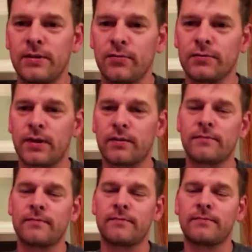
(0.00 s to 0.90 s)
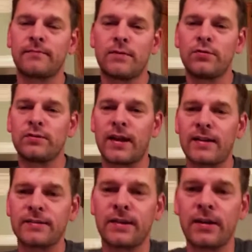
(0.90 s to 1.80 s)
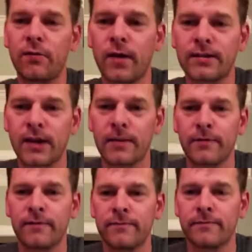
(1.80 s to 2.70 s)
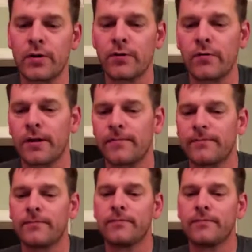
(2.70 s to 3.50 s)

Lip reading: It was a whose line is it anyway type of program.